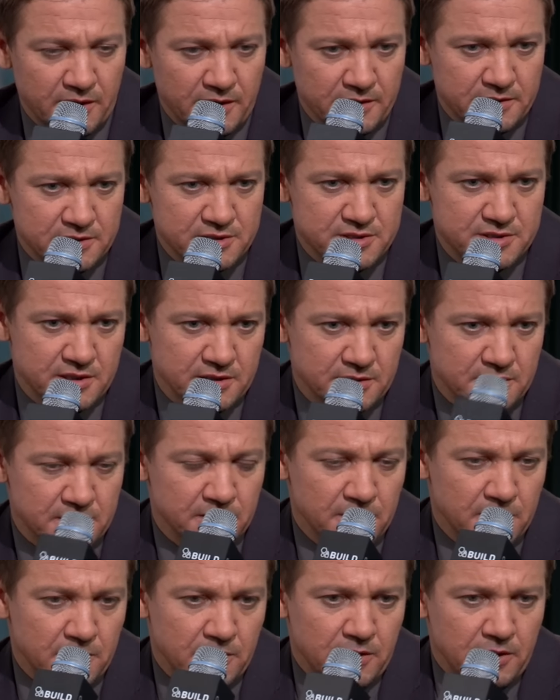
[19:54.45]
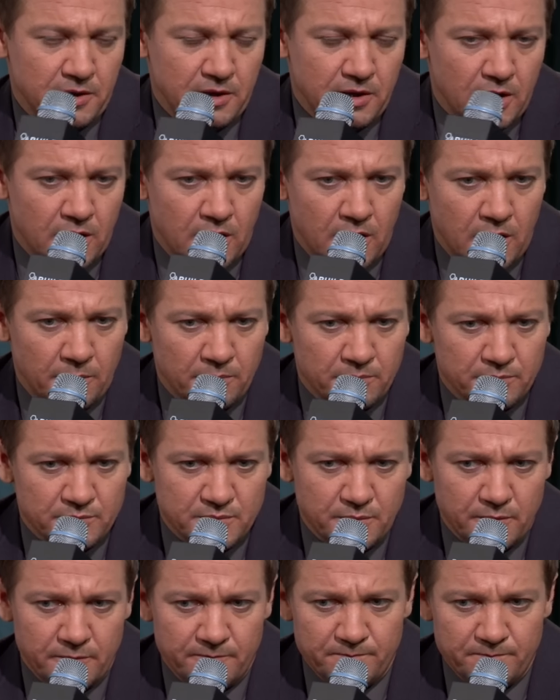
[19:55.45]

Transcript: I just think um,